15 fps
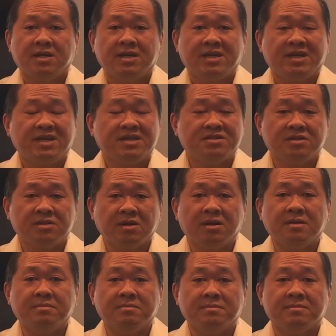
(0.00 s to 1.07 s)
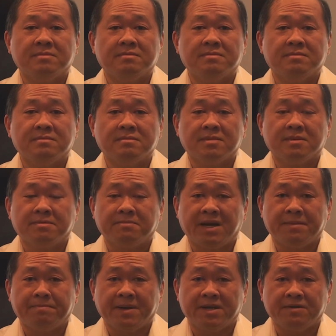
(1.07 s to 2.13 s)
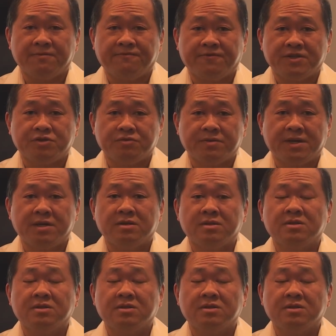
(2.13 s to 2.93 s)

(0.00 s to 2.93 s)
He is not my beneficiary,